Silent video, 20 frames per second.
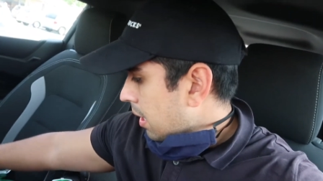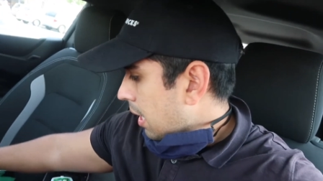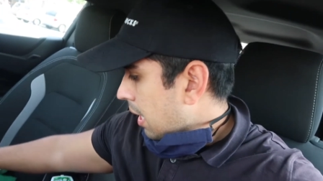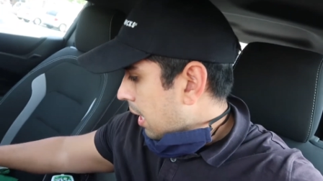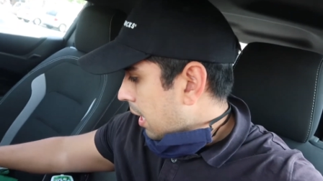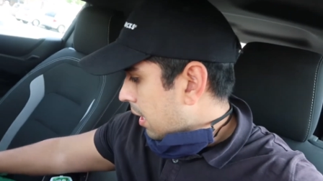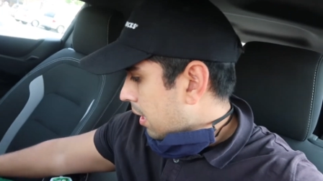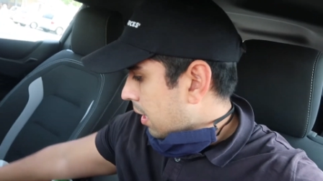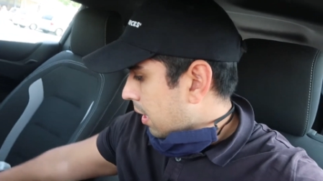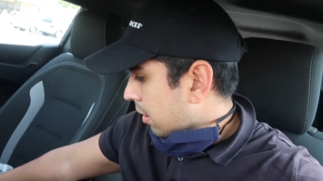
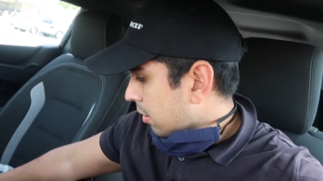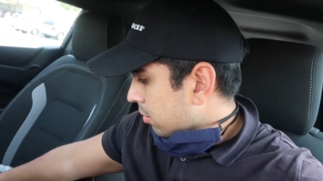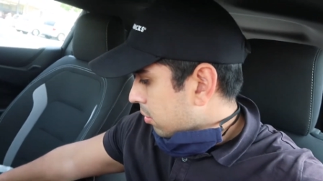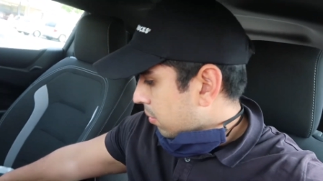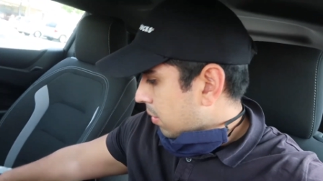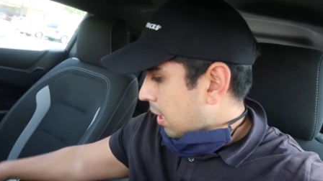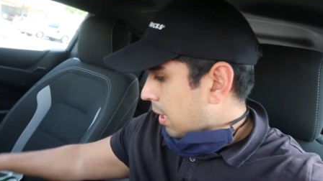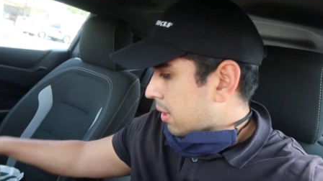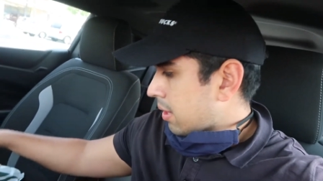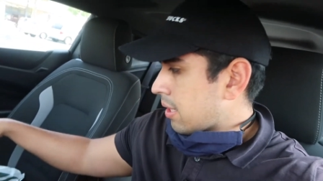And I
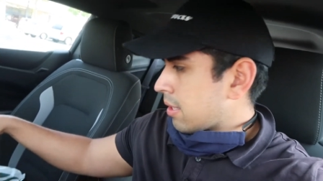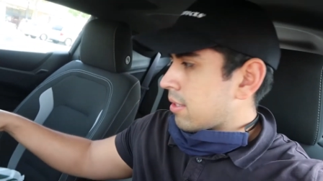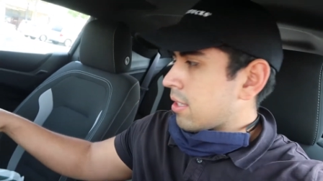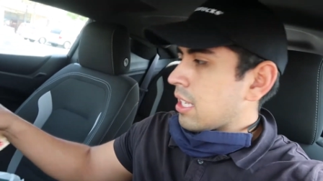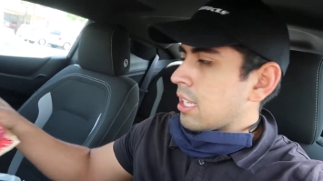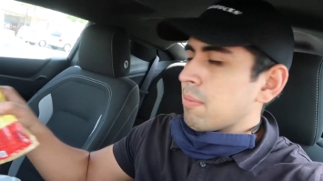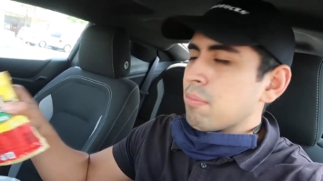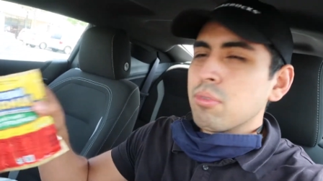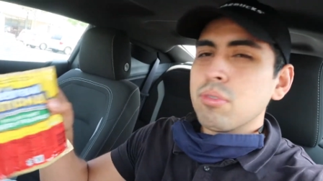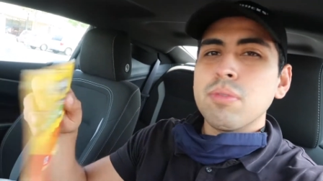also got these
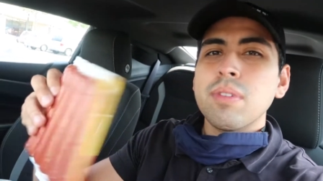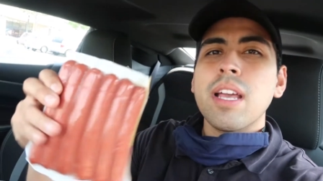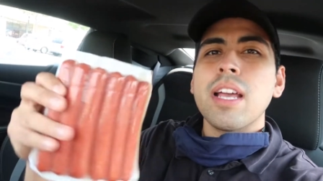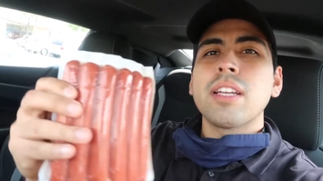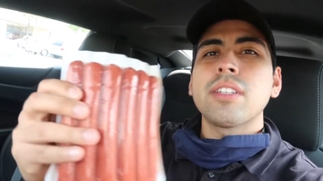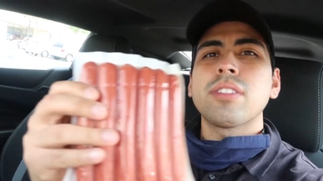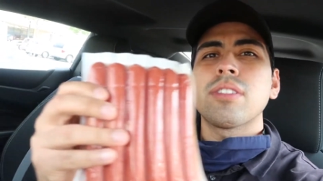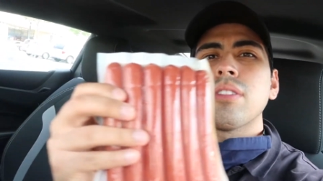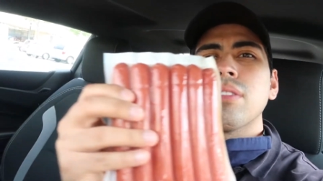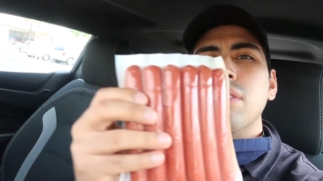Hebrew
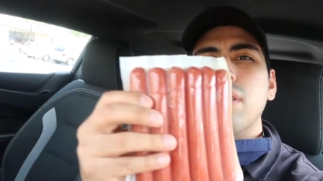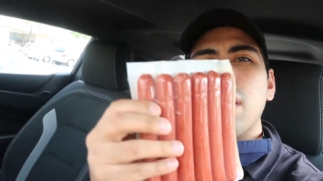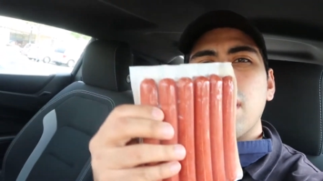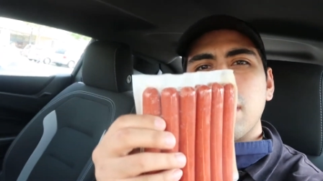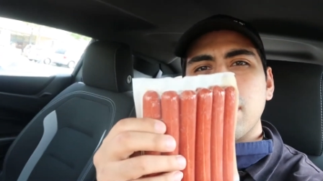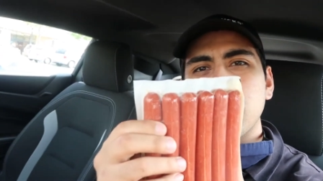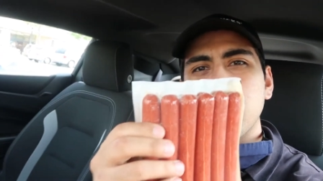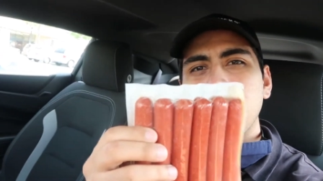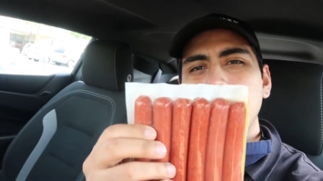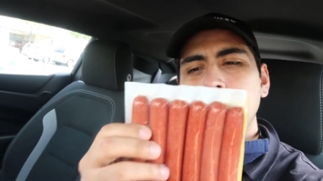National
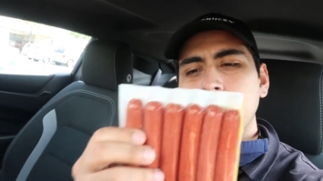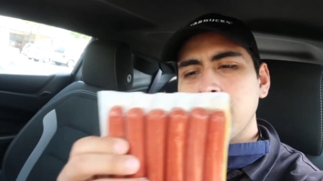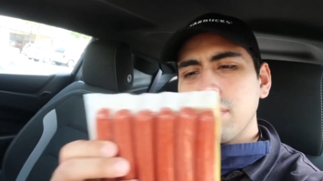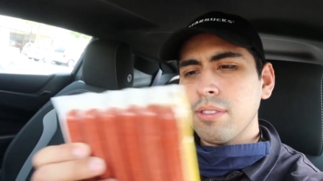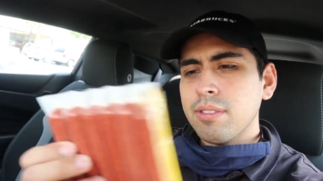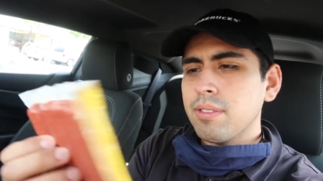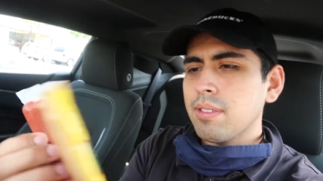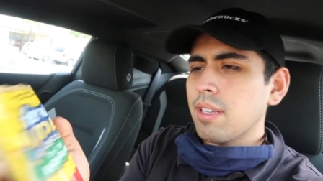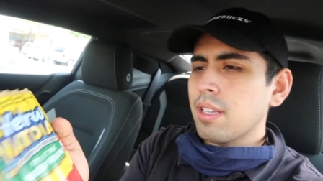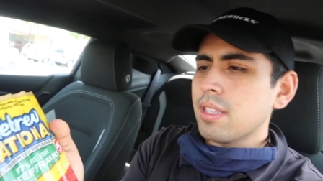hot
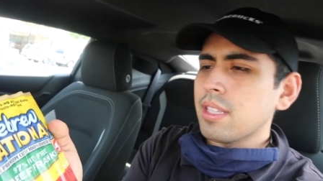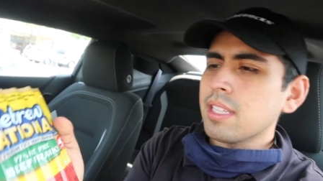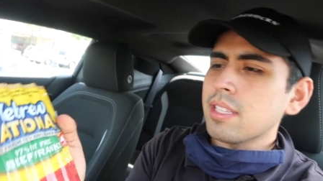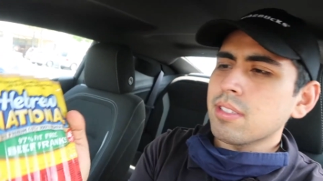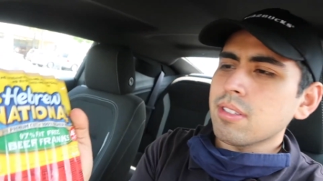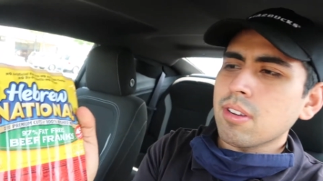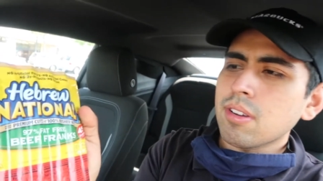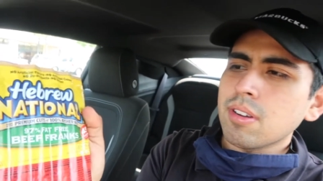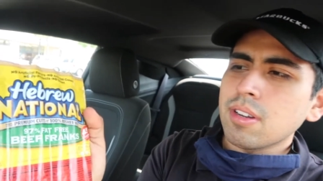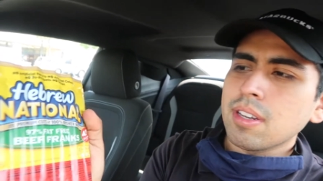dogs. And
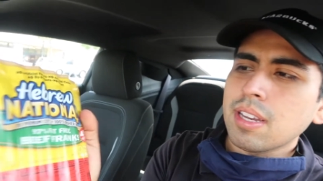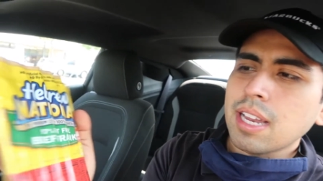these are